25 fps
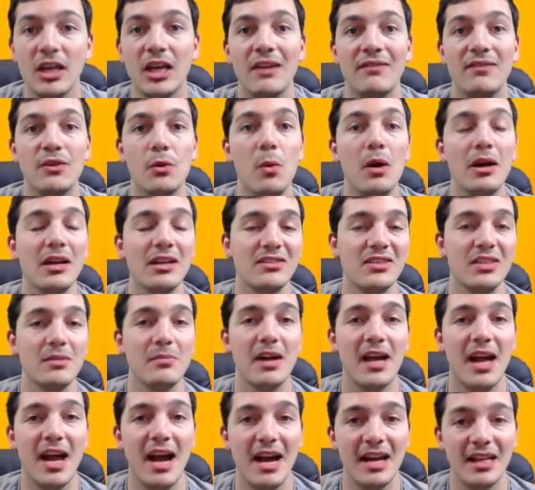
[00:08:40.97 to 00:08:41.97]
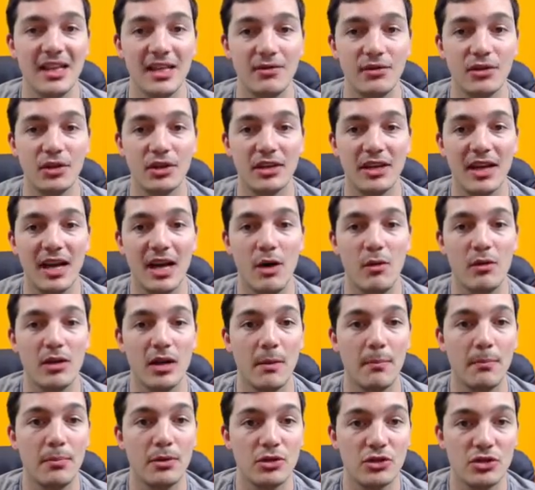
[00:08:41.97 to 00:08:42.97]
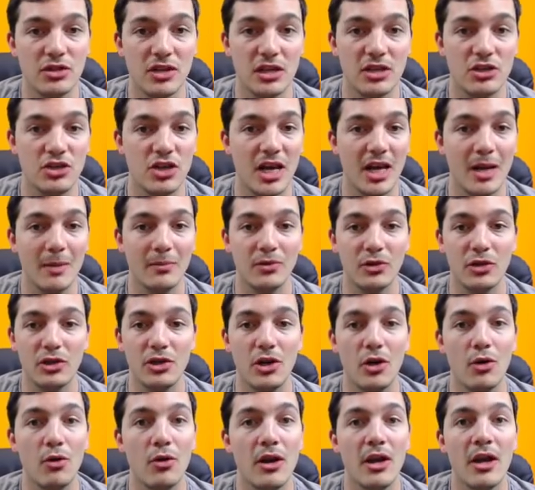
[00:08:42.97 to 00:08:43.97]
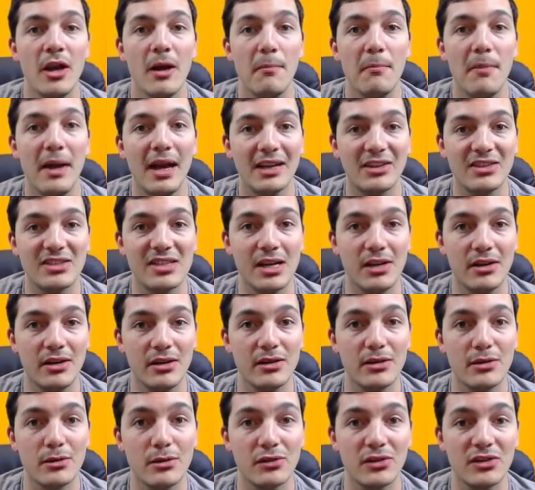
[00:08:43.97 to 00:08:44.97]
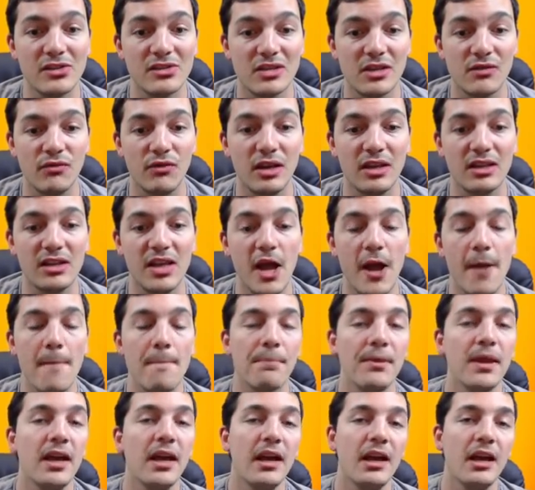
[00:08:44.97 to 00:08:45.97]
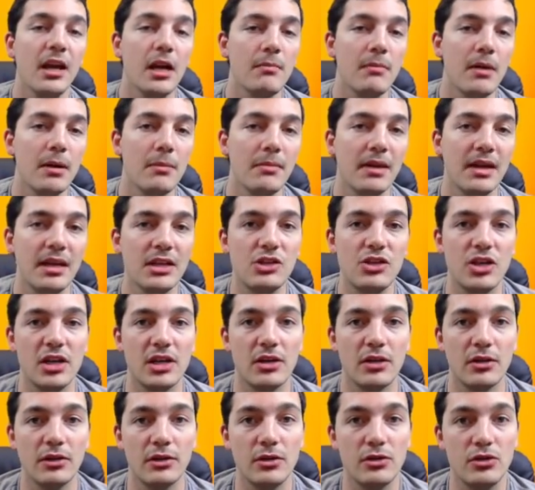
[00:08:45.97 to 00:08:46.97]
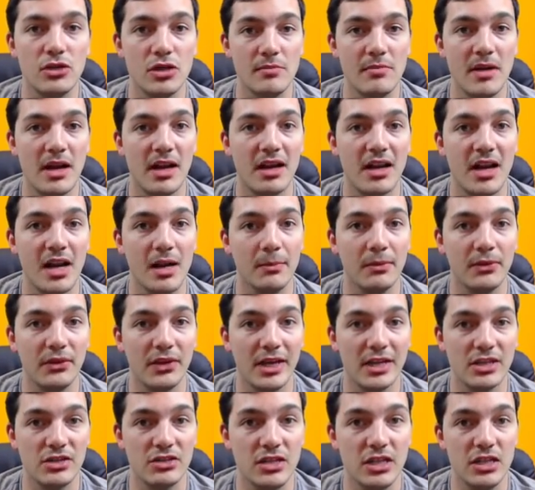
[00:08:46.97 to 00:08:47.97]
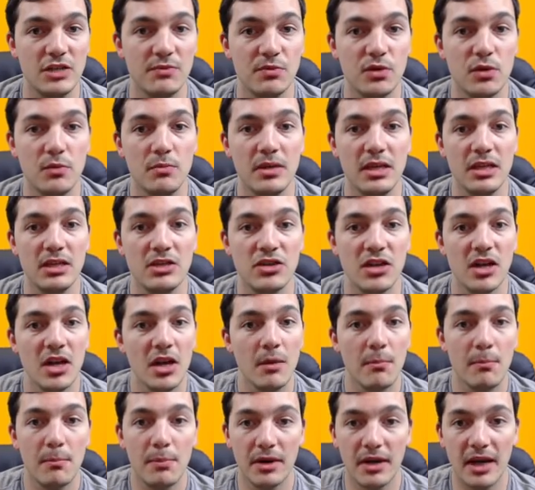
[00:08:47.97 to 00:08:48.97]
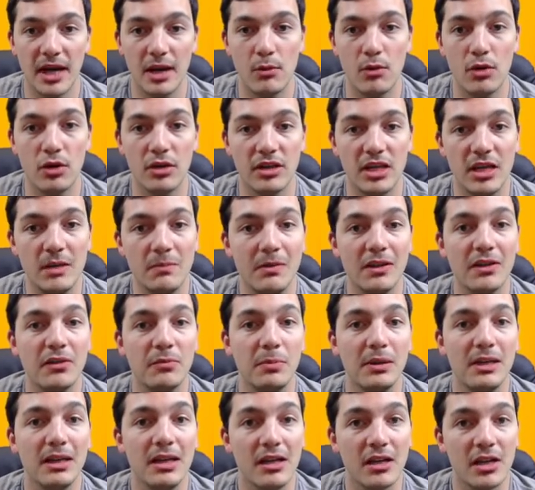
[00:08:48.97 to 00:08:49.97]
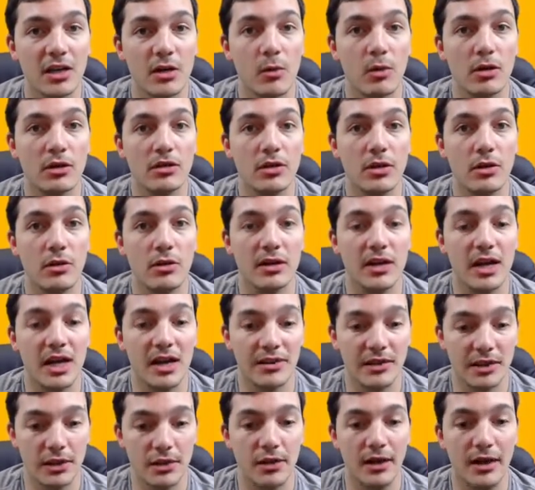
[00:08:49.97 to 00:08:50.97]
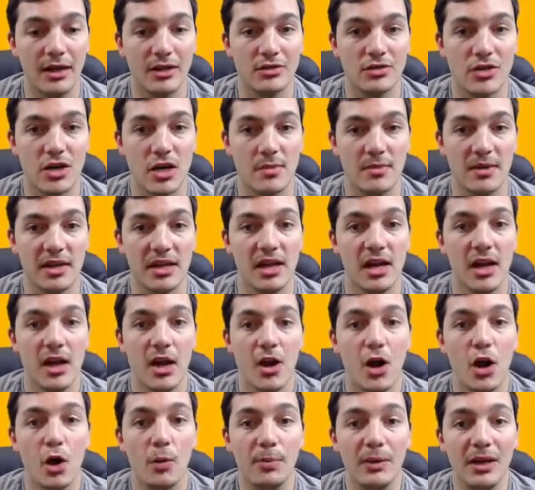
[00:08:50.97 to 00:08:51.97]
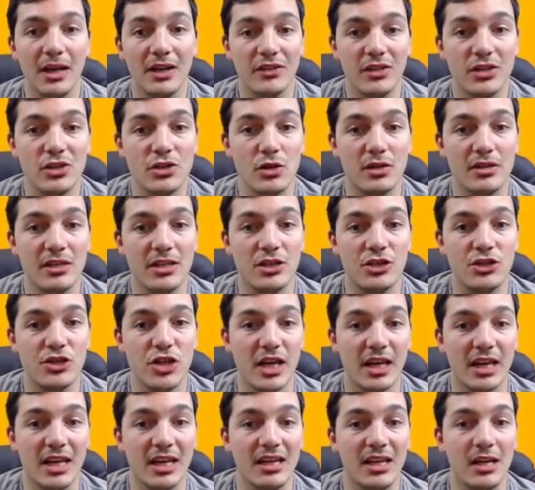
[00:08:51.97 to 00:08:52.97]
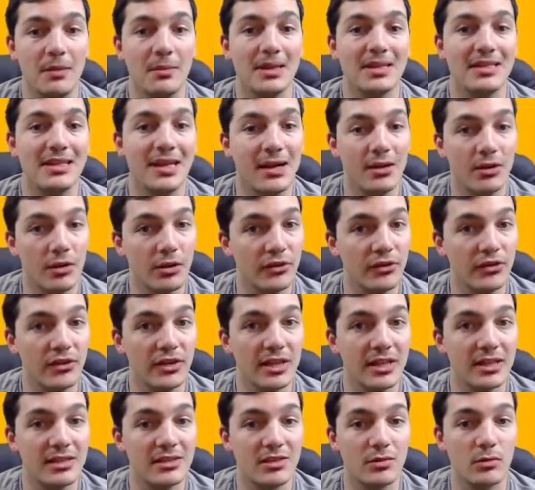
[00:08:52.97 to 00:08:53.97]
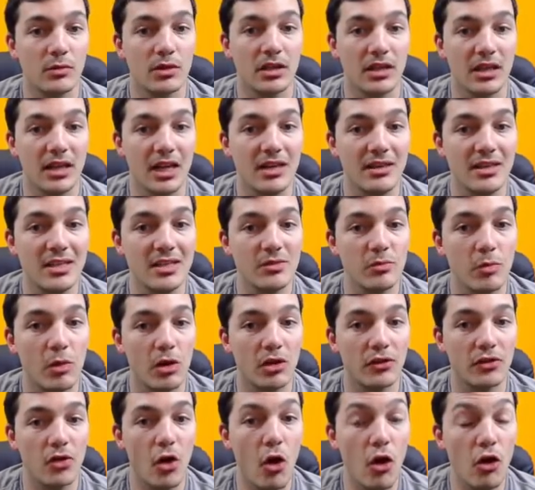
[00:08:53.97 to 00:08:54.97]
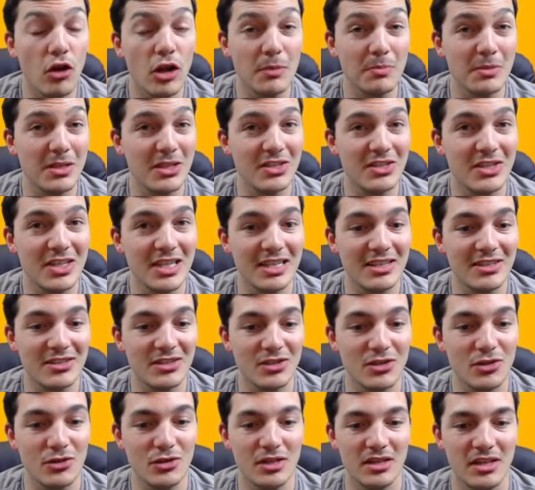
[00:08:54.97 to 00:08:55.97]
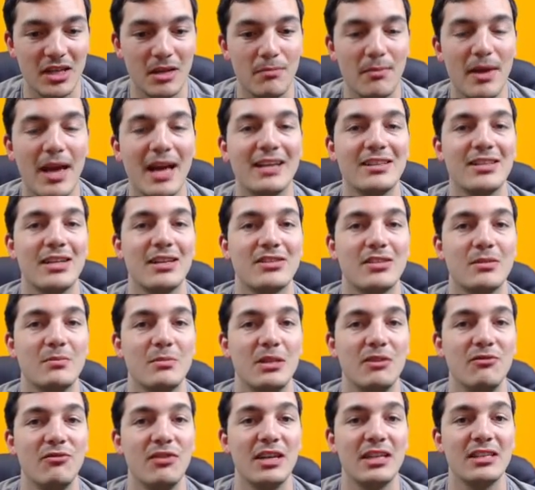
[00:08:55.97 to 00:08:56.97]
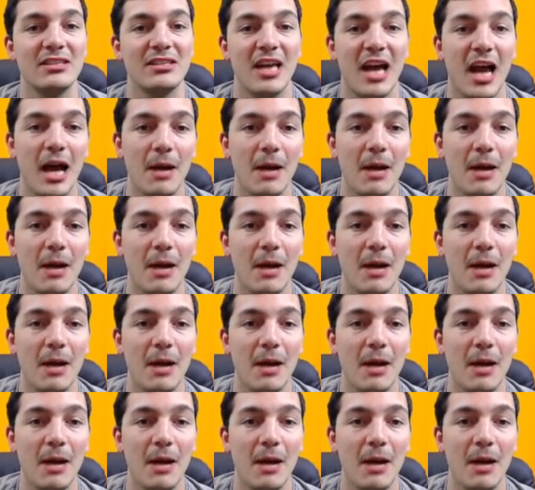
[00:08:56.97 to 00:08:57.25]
If you want to see my high-level account when I'm pushing to champs or, you know, maxing out heroes and stuff like that, hit up my main channel, youtube.com slash teachboombeach but I will keep this beginner one going on the Clash Army. Hope you guys enjoyed this check-in on my Town Hall 6. We're going to get these walls all up to 6 soon and then max out some defense.